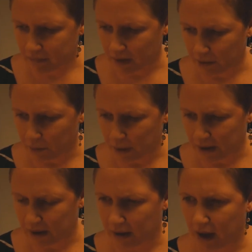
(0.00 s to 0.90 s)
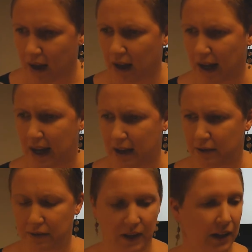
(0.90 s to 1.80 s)
We
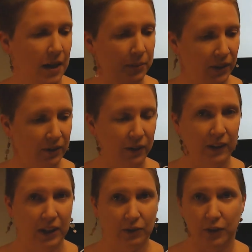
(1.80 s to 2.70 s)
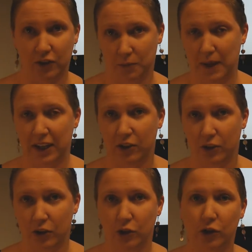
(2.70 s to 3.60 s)
have a couple of different links for submitting your
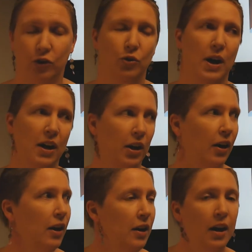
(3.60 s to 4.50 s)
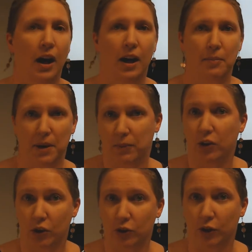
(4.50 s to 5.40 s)
news to our member
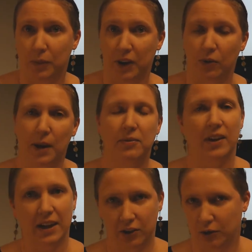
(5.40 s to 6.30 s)
newsroom on the website, to our